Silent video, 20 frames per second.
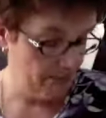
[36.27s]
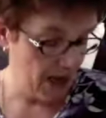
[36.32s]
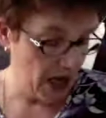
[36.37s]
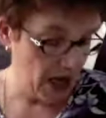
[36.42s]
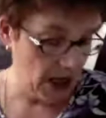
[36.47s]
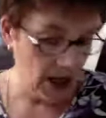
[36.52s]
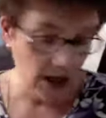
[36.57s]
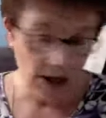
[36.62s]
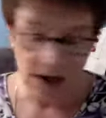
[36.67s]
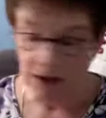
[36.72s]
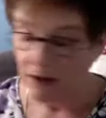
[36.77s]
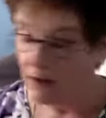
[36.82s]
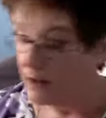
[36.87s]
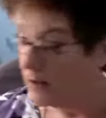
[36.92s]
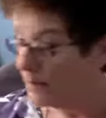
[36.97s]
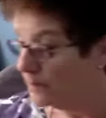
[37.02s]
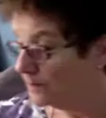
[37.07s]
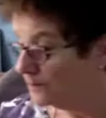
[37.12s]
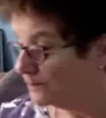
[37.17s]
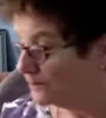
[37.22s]
and
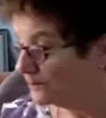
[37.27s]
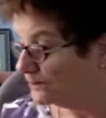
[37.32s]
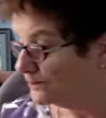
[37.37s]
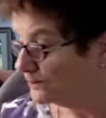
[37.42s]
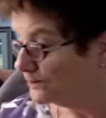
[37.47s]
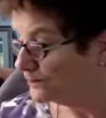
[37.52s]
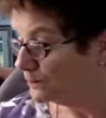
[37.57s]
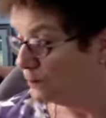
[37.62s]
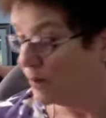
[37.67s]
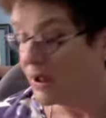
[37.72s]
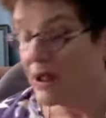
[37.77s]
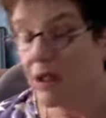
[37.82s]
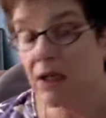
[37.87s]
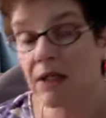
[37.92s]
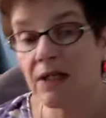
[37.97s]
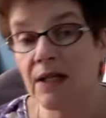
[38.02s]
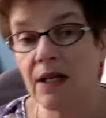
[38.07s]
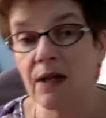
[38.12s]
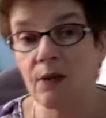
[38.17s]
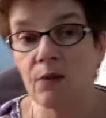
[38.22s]

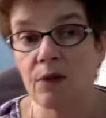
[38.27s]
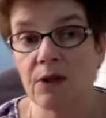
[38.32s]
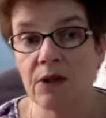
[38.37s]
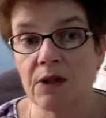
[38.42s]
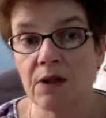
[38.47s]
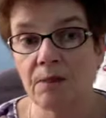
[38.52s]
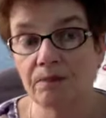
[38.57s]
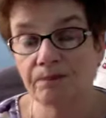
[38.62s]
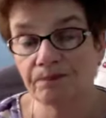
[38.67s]
because I was